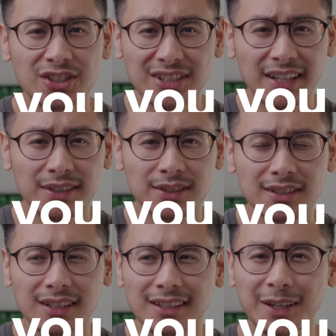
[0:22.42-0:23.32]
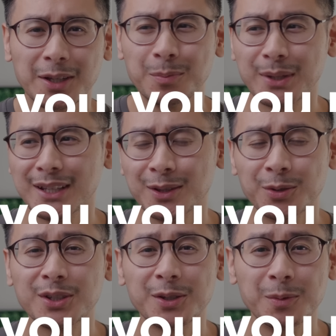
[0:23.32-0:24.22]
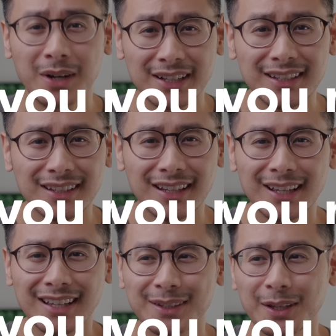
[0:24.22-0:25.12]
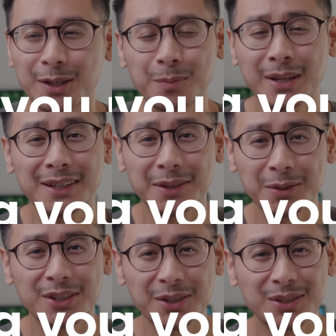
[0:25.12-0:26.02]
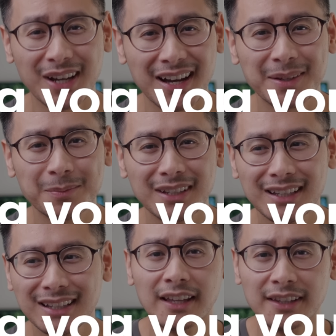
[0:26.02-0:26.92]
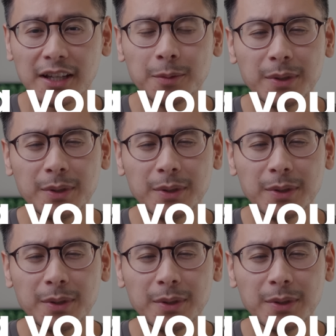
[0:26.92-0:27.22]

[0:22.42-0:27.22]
sales, they could be losing you money, they could be losing you time, and they could be